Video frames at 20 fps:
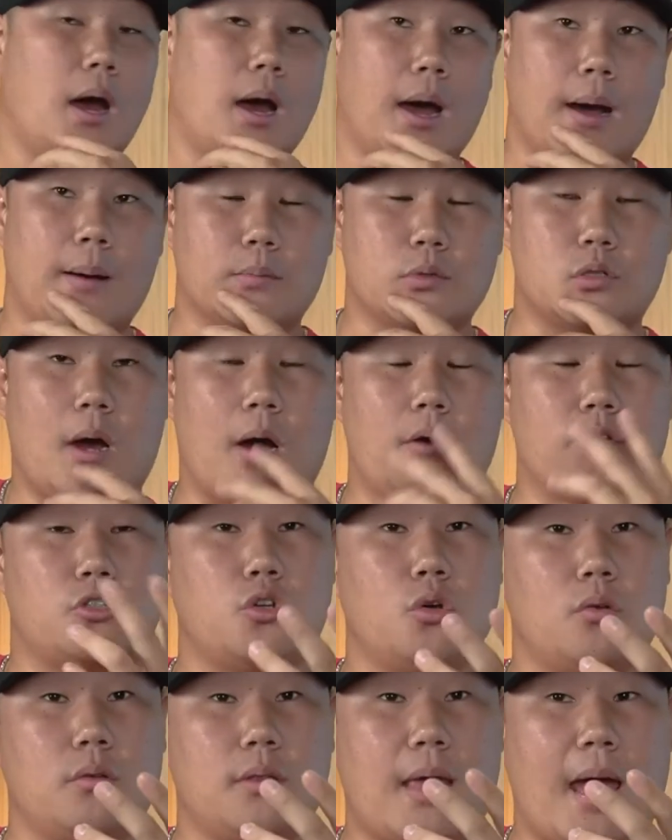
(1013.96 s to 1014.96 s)
So I was
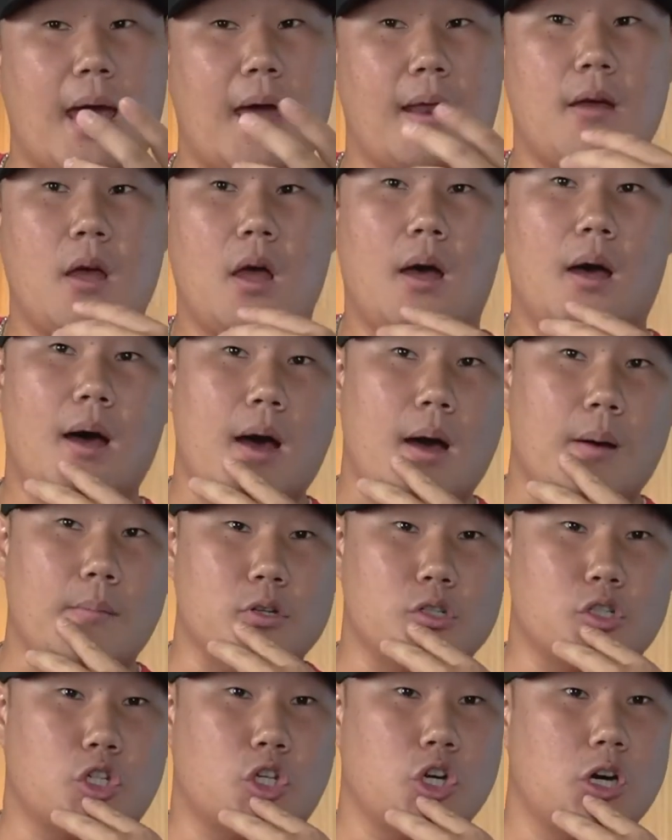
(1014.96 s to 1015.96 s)
doing that. It
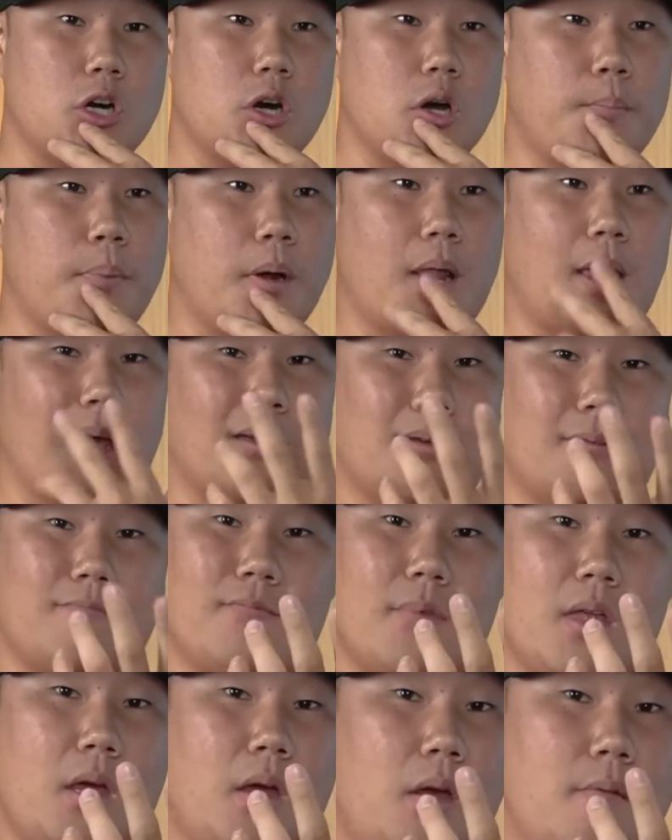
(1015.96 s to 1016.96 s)
was good, but like
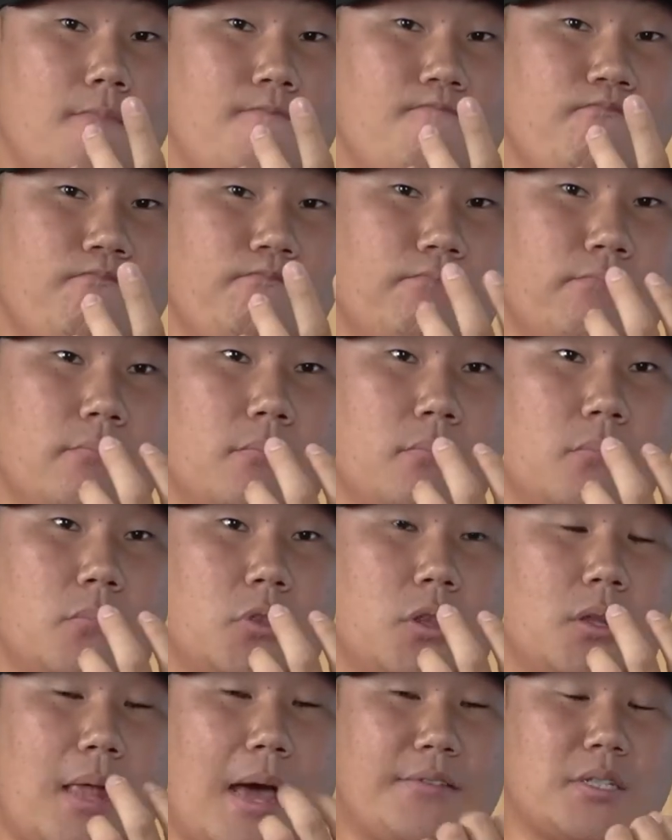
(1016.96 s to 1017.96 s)

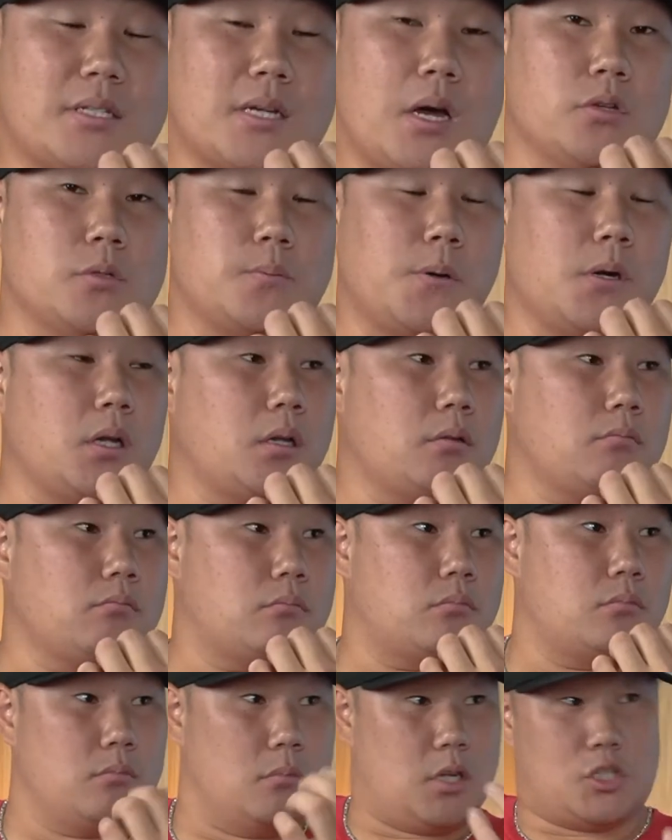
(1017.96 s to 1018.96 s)
the lifestyle was
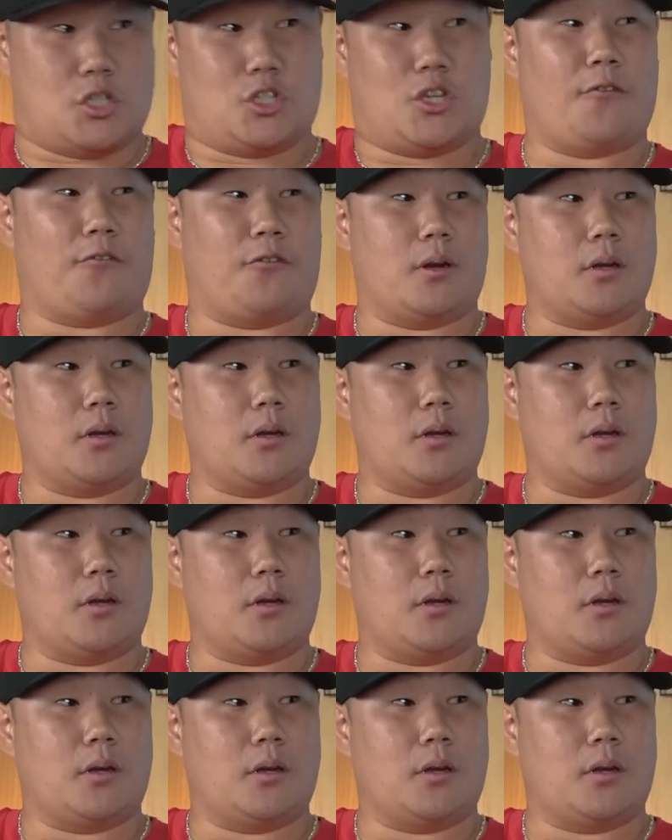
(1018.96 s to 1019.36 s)
it's different.